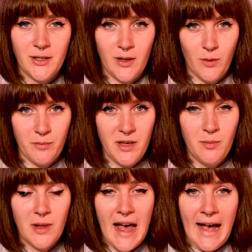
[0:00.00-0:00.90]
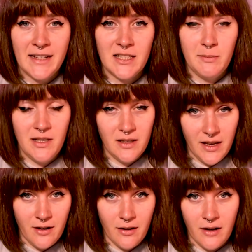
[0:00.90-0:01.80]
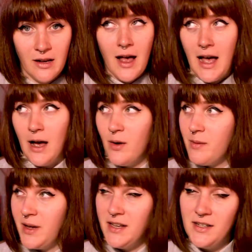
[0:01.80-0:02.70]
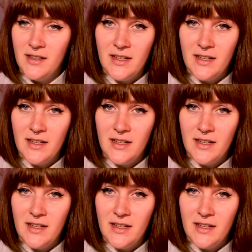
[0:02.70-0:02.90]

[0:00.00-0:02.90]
so that when people ask me later how I painted